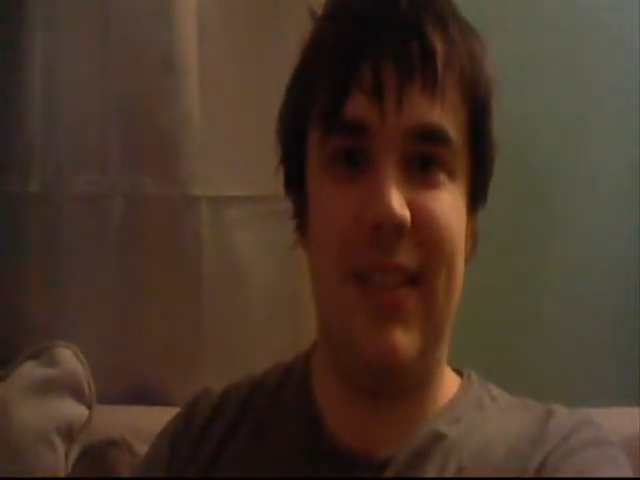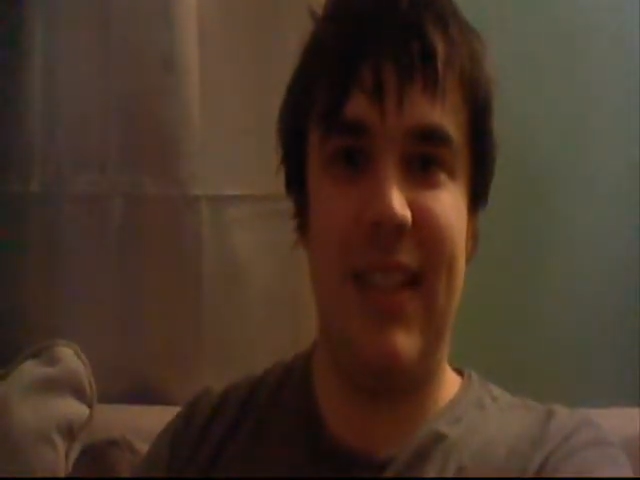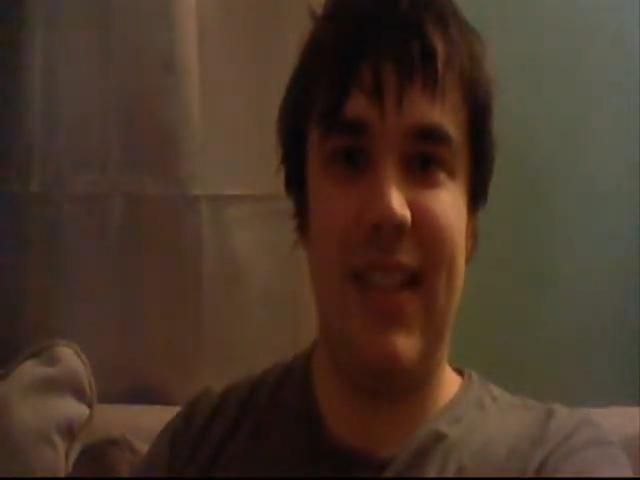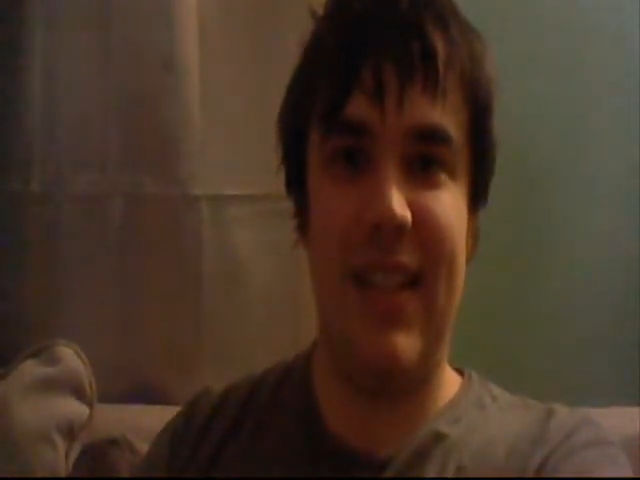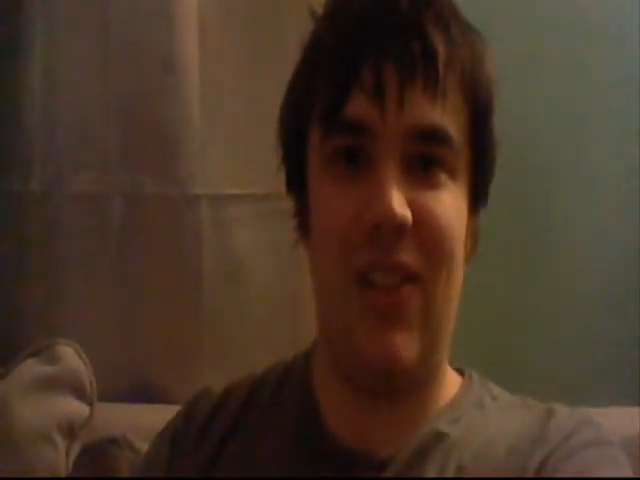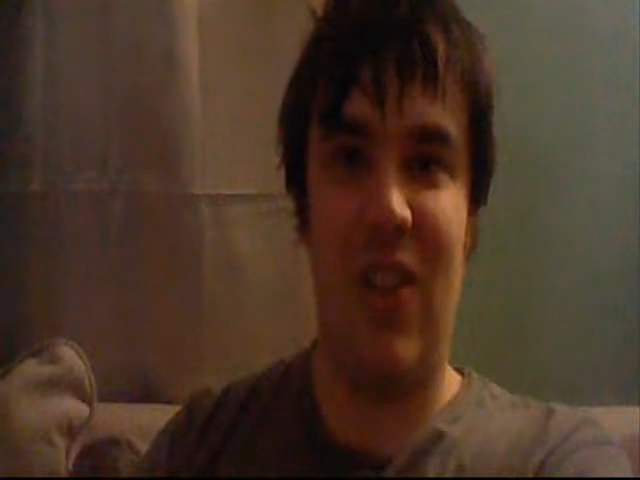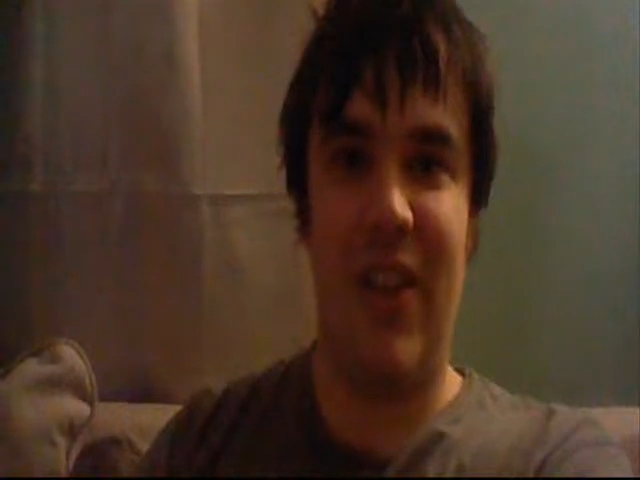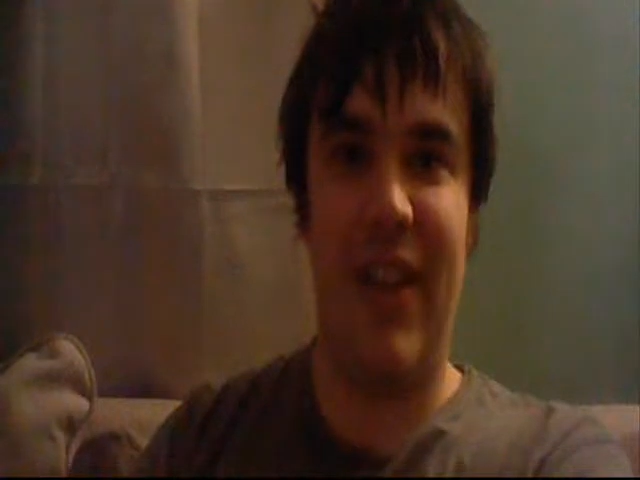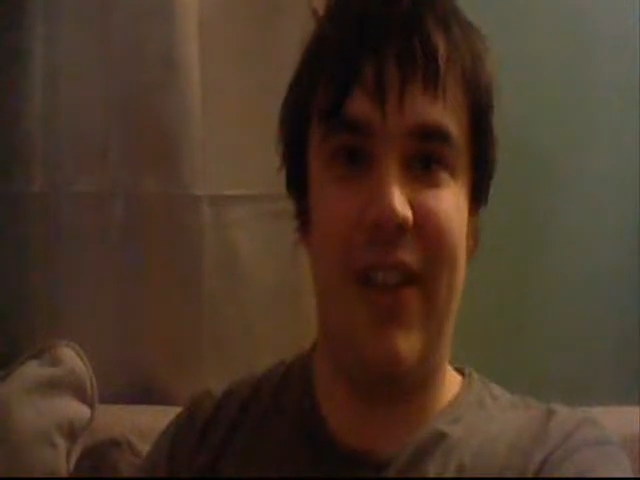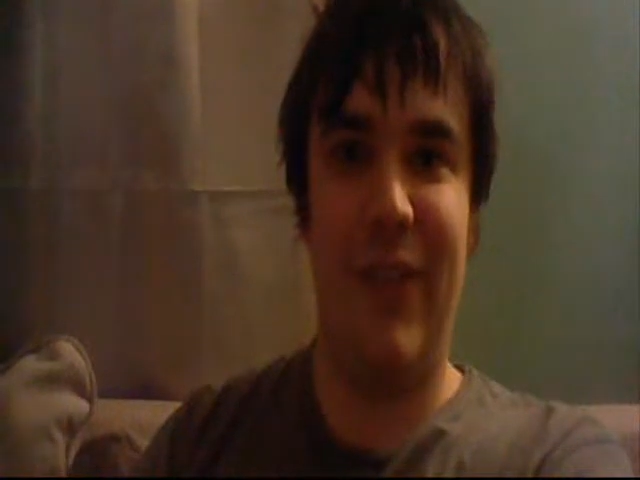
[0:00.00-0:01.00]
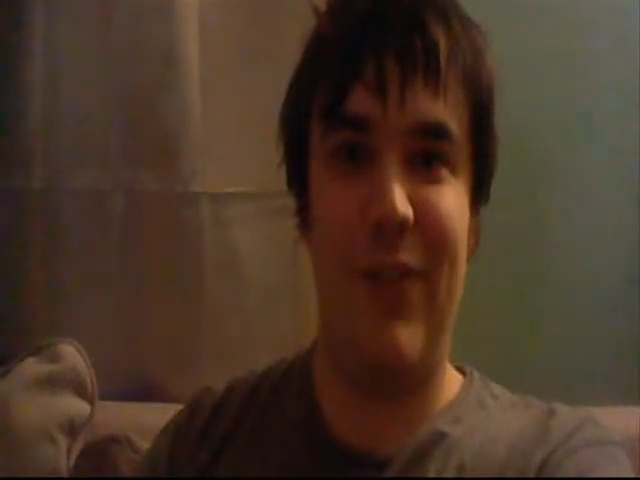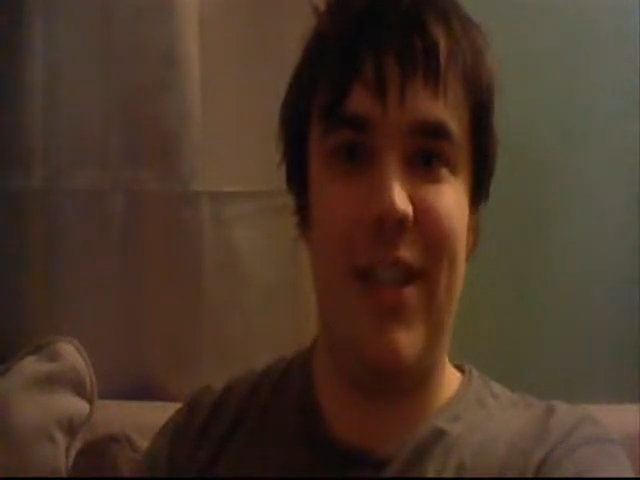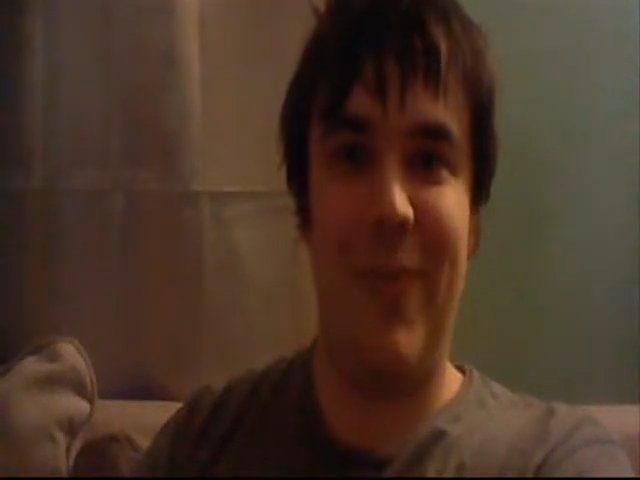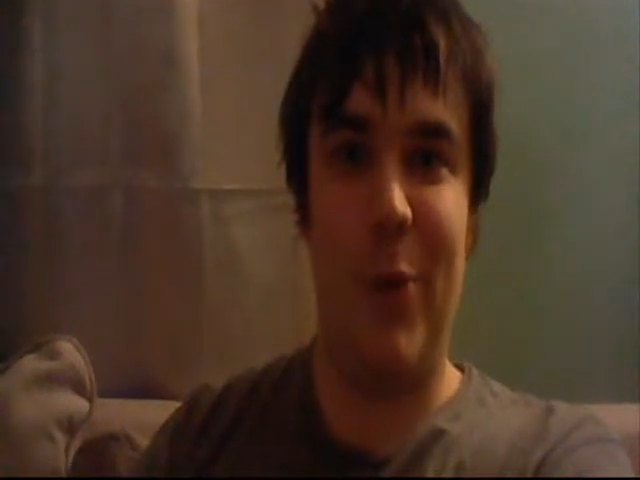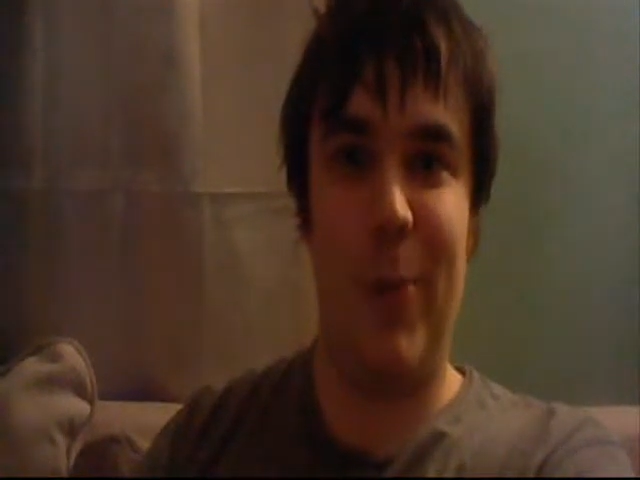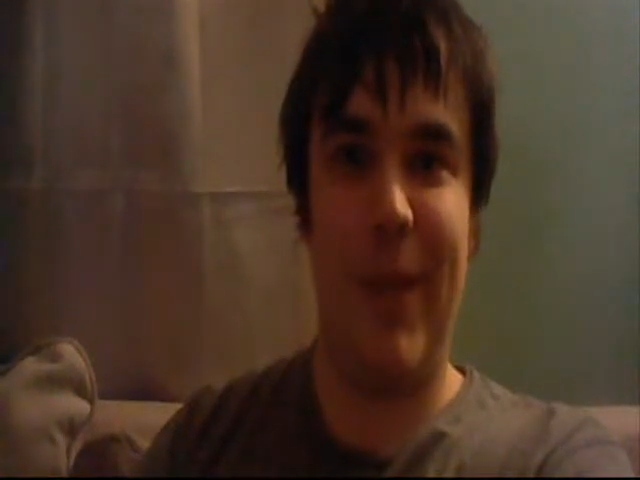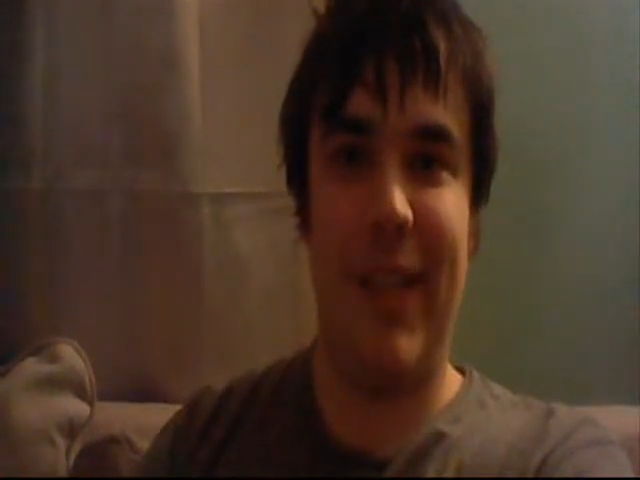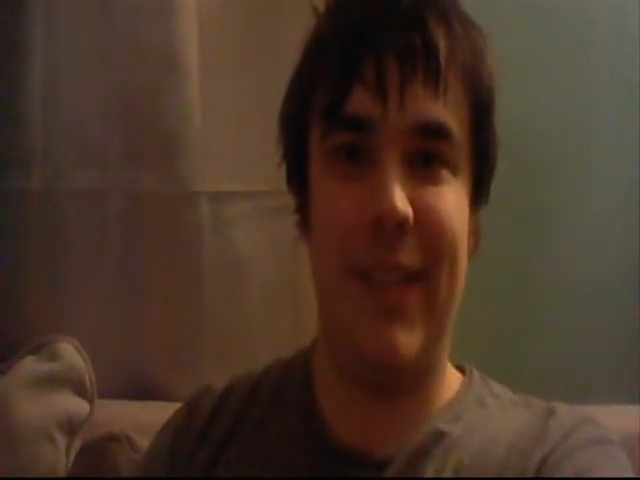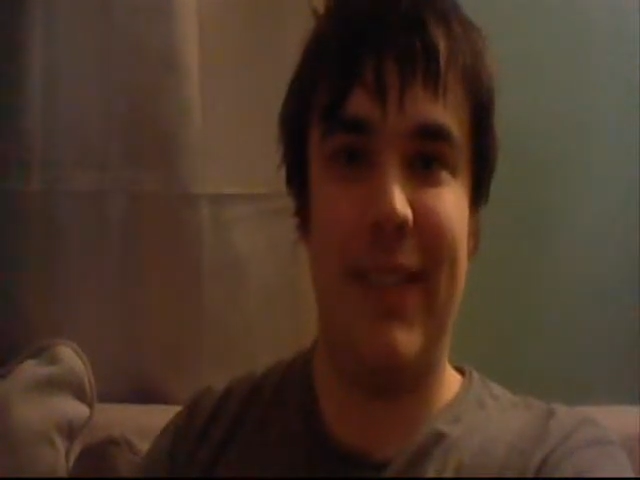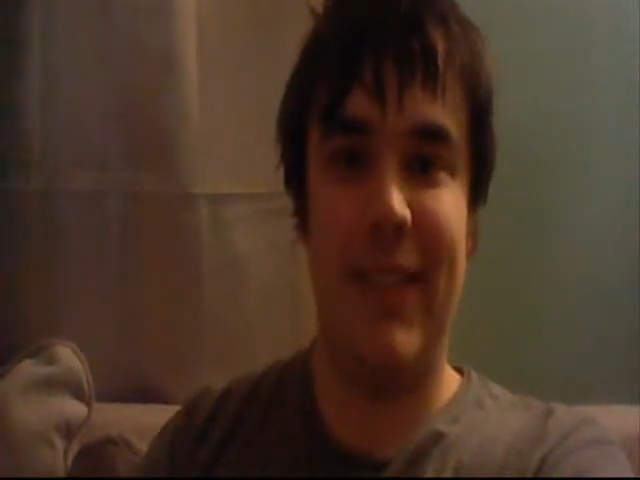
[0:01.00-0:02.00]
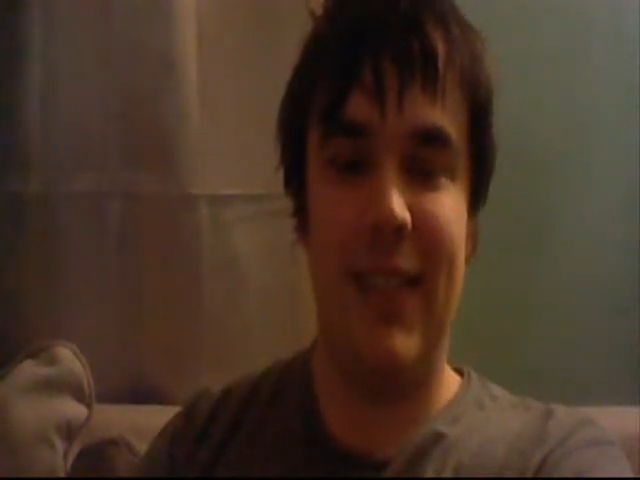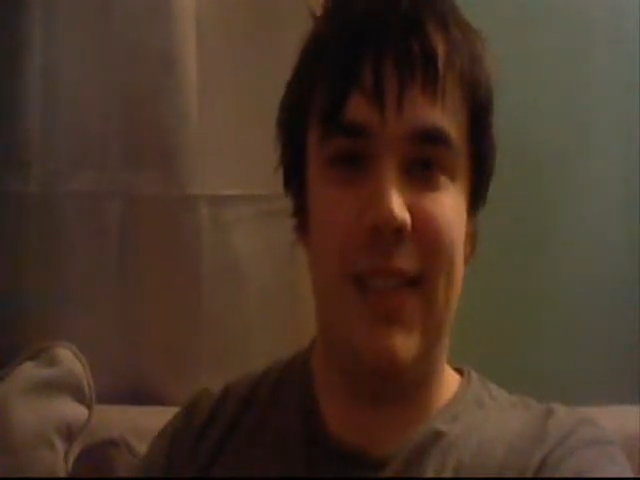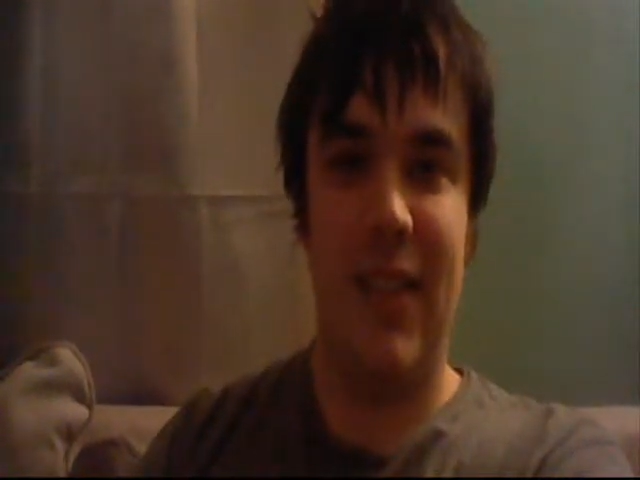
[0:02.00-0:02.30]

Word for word: to get a lot out of Samuel Beckett.